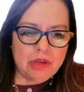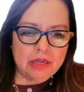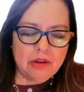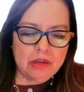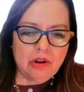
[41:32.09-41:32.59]
I
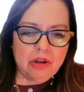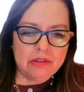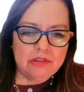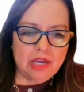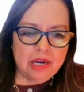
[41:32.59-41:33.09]
got
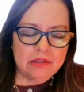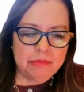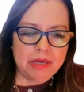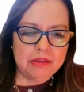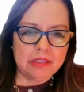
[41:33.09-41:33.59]
contacted
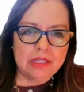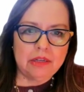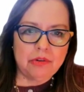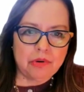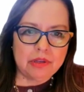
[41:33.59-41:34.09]
by the Lean
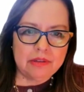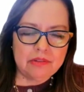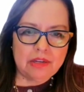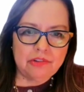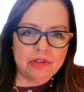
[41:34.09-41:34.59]
In
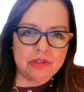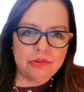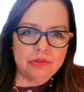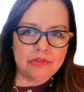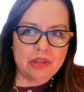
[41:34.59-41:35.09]
organization
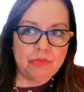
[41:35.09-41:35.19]
who said,